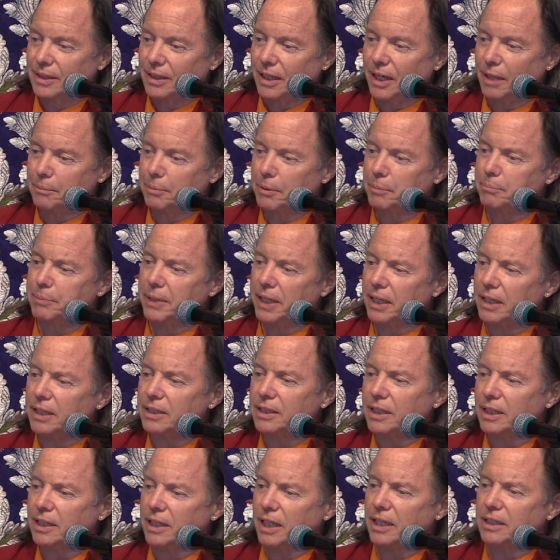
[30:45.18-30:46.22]
I prepared
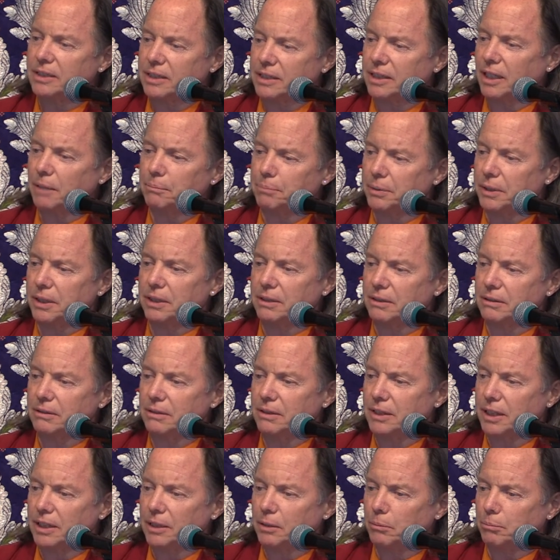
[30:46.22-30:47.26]
a, a separate
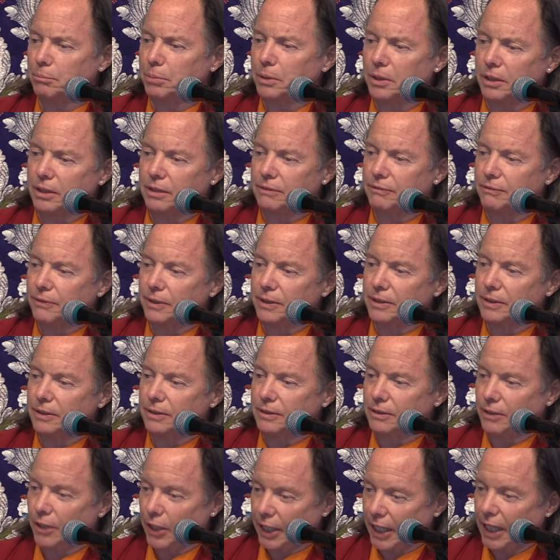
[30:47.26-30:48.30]
little book for you,
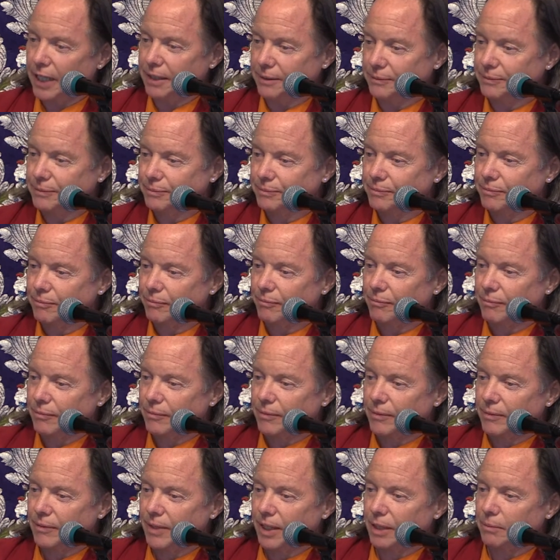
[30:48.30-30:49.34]
okay?
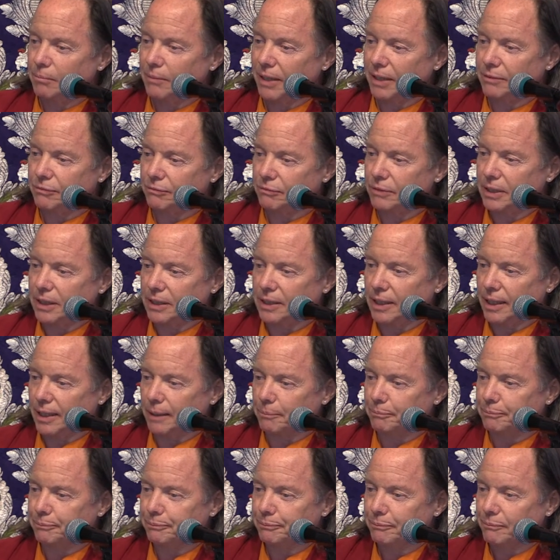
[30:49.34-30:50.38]
In my free
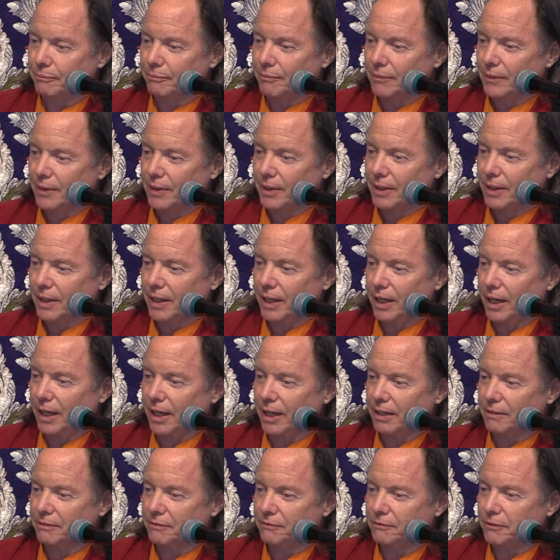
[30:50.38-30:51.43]
time.
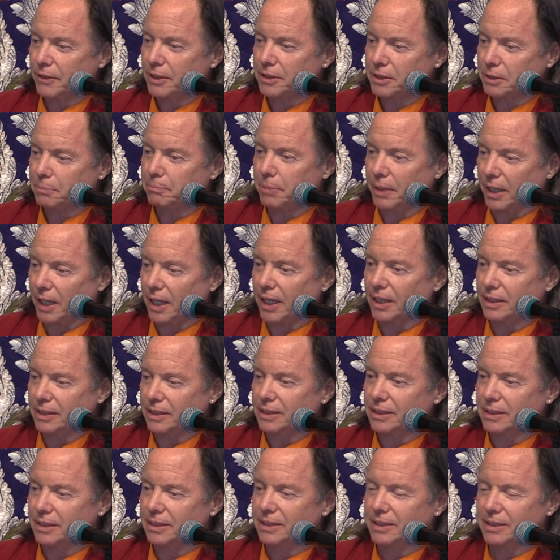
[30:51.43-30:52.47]
Uh, first part
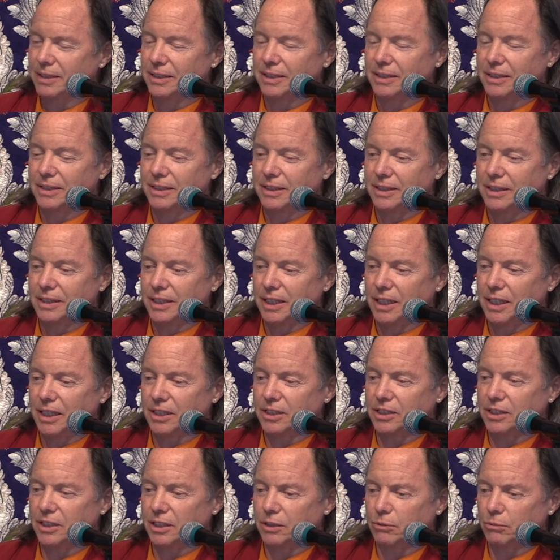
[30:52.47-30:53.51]

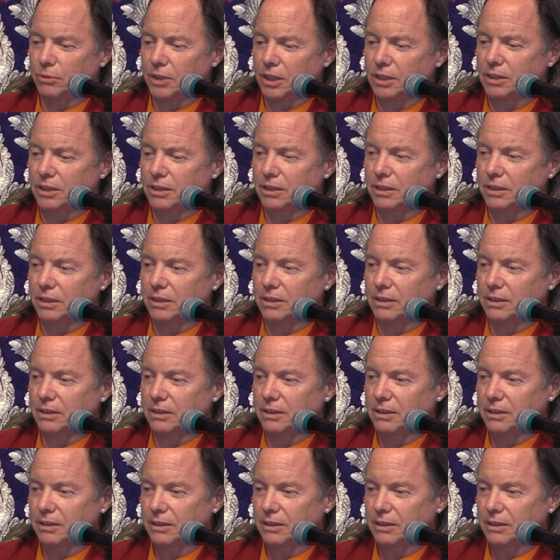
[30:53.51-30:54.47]
is the original